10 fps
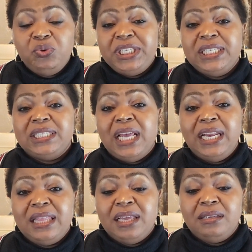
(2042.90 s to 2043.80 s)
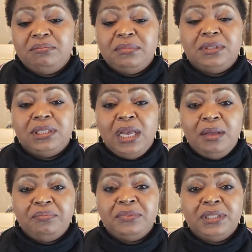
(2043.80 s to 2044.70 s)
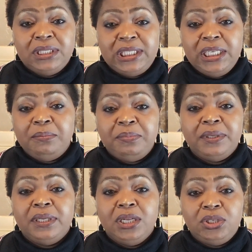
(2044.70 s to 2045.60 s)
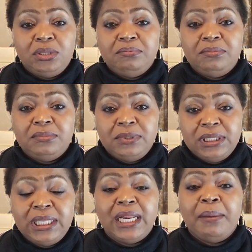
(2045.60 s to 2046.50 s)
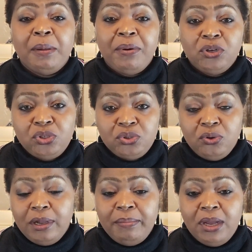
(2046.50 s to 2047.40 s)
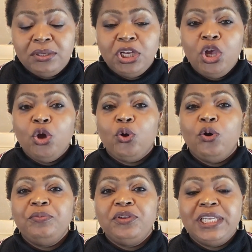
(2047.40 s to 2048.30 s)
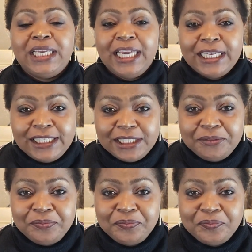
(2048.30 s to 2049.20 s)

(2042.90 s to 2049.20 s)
which is another um, tip that I'm about to talk about communication.